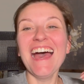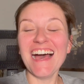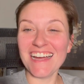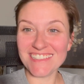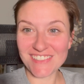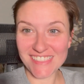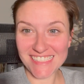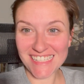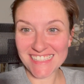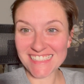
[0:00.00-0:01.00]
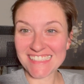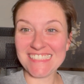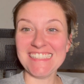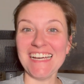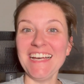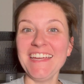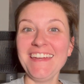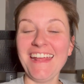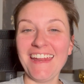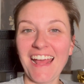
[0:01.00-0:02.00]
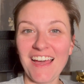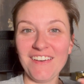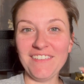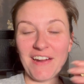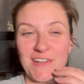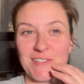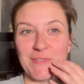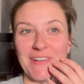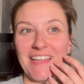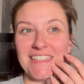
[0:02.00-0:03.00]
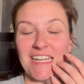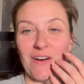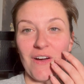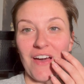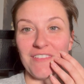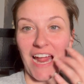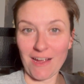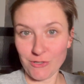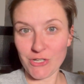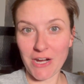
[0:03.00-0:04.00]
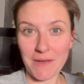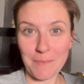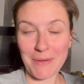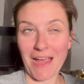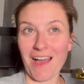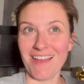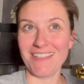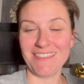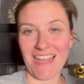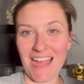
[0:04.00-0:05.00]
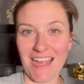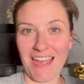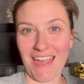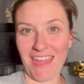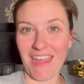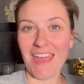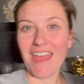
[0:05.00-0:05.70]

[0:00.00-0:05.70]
I just need to get this done and out, and I just realized I don't have an outro because I